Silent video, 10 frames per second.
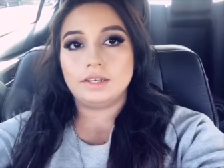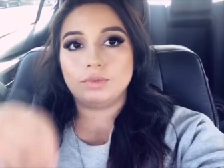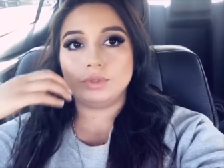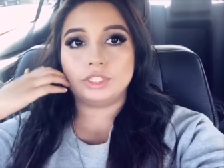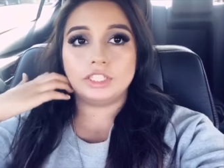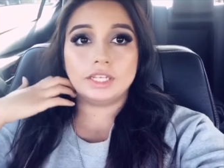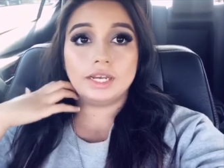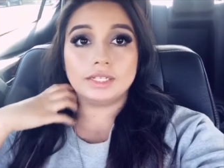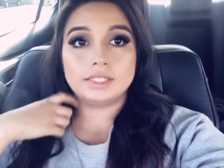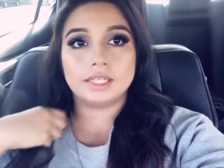which
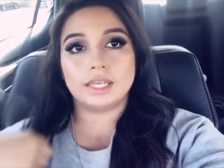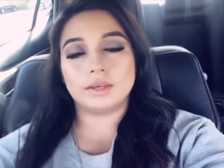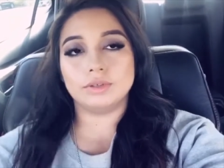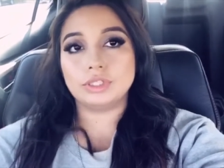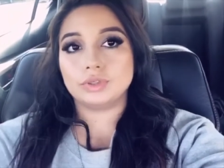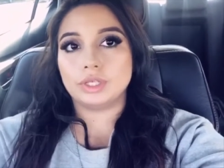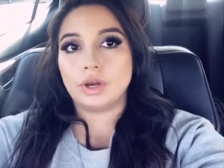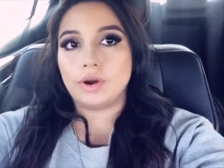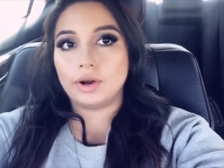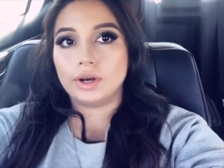sucks. Like it was really
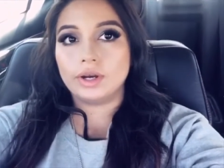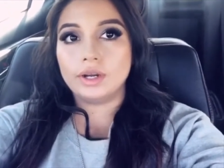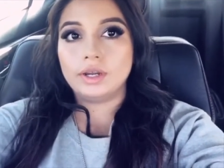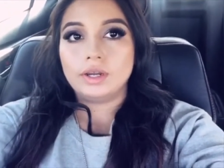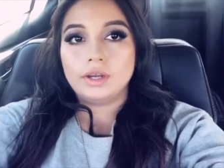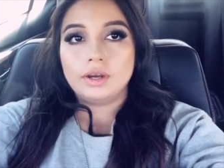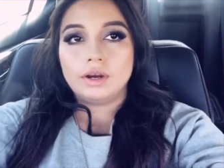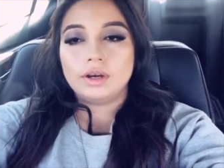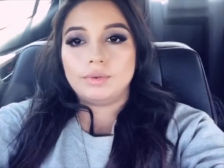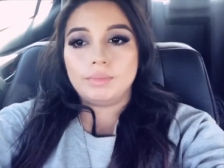hard
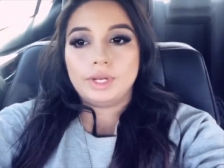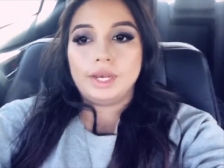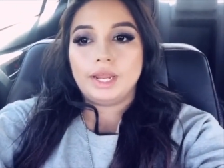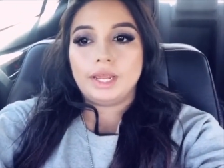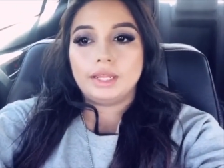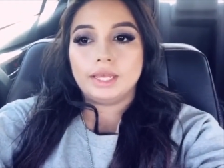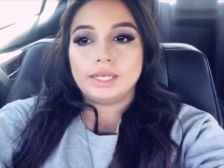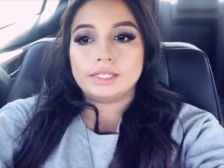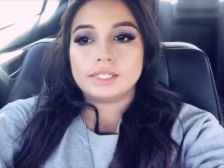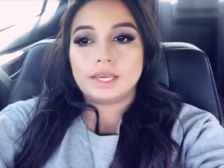on Monday,
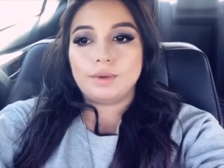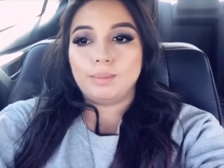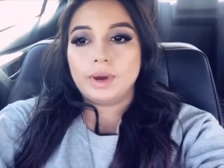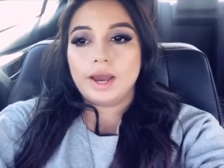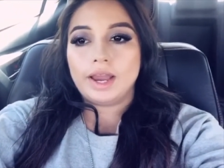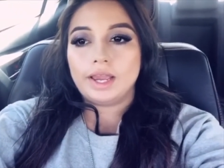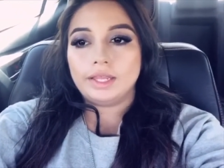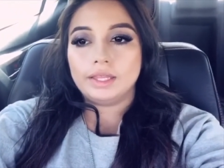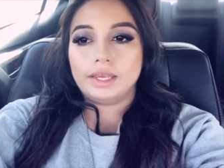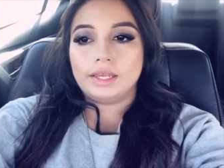like, saying bye
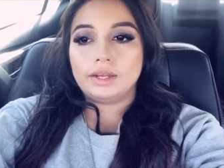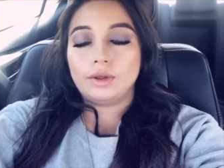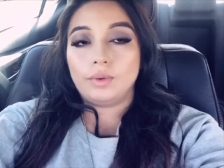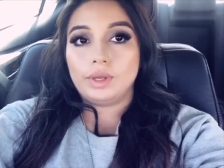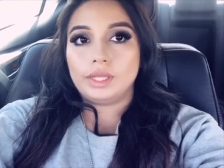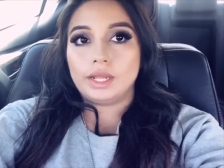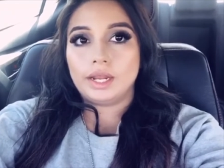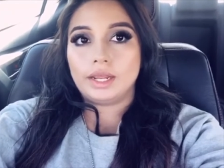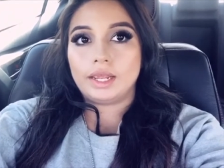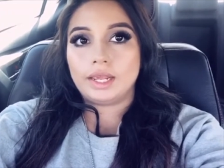and, like, knowing that
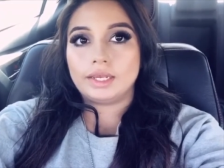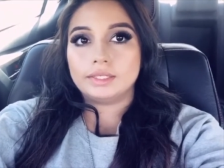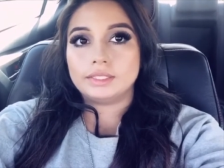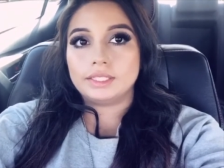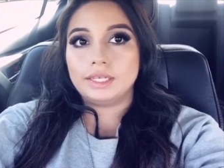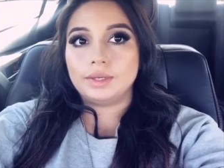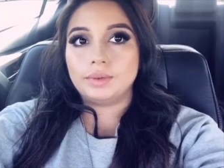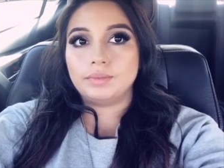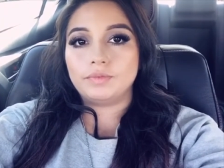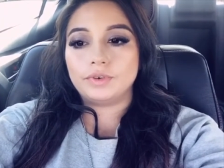I can't see
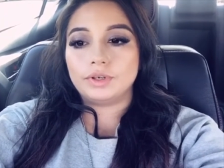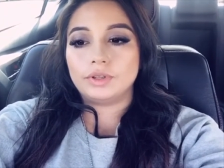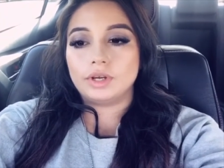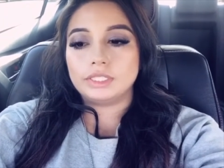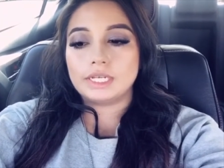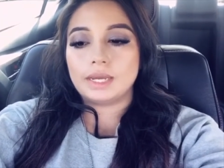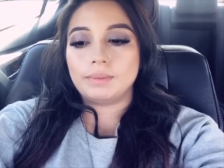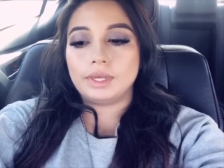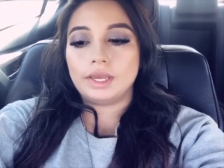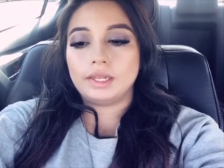him for a long time
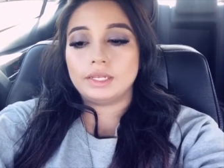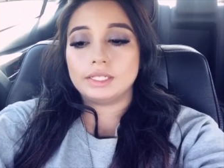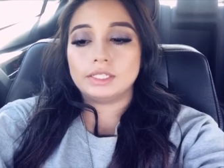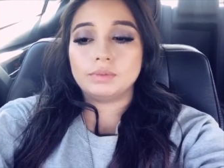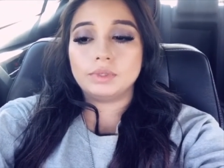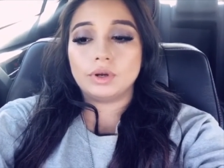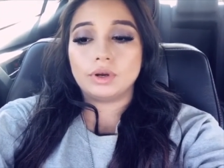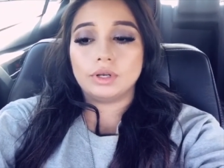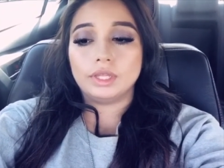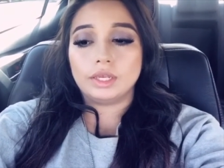again, because it's been
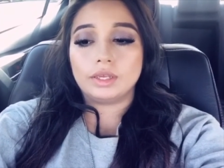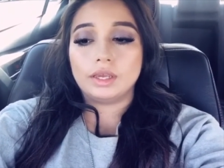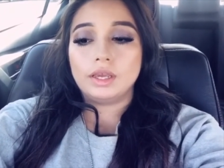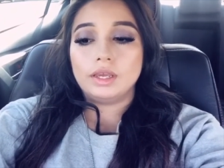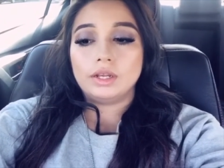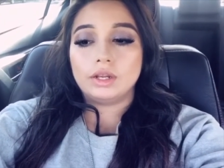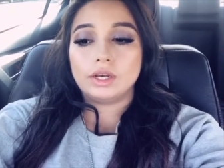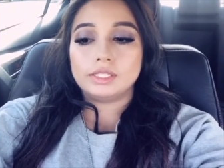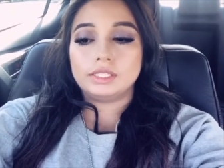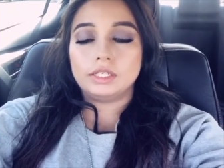hard, like,
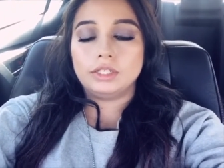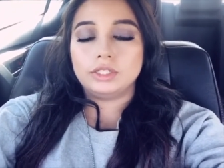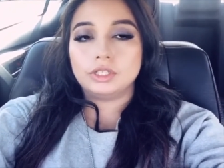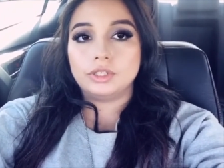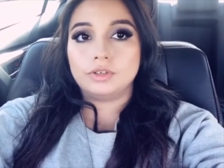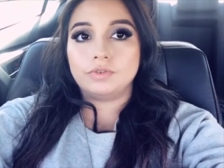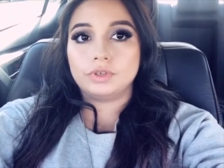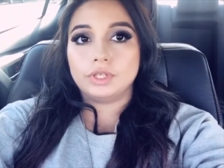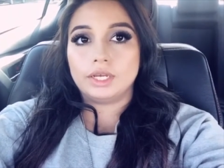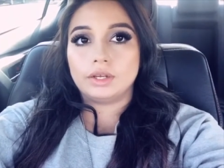not seeing each other
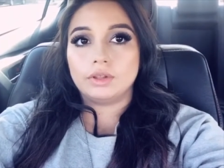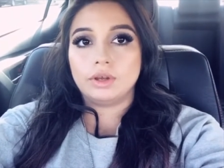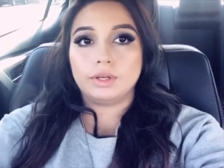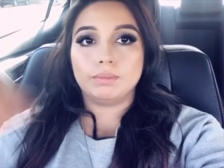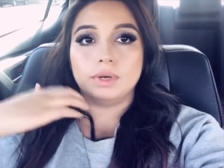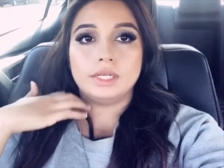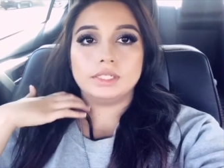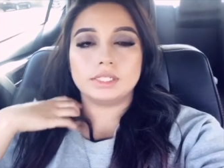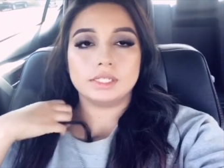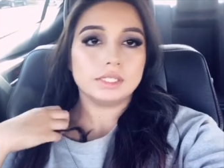for, like, a lot of
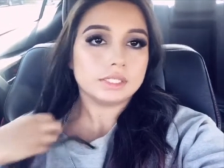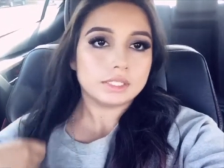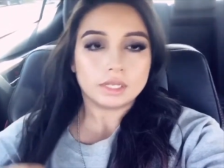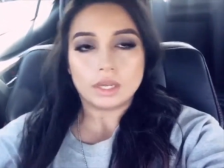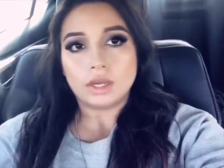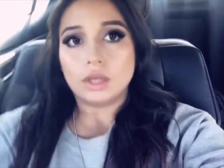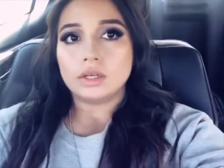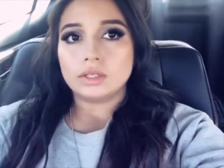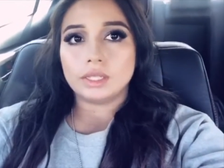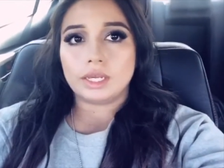months since,
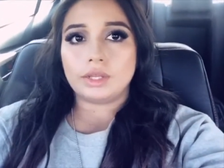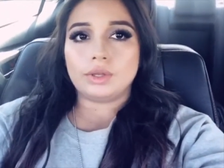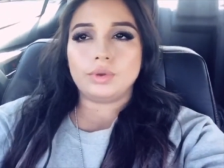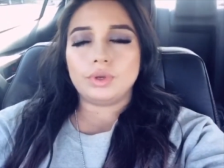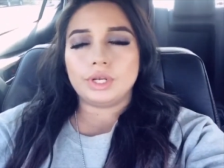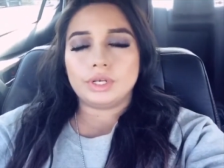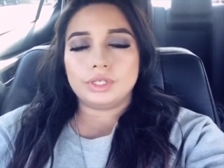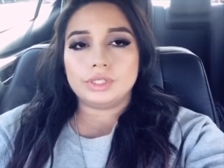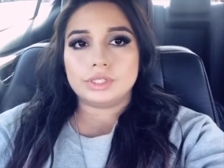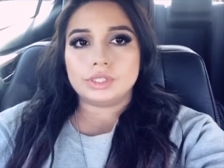like, New
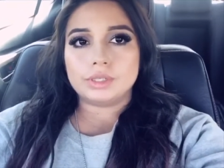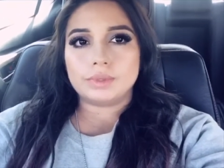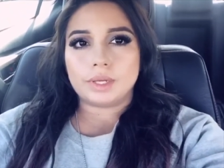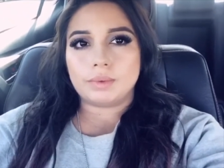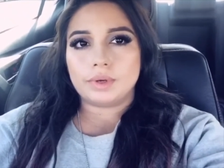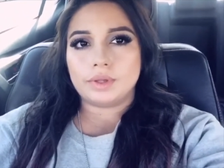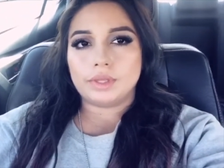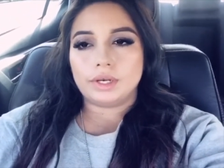Year's or sometime around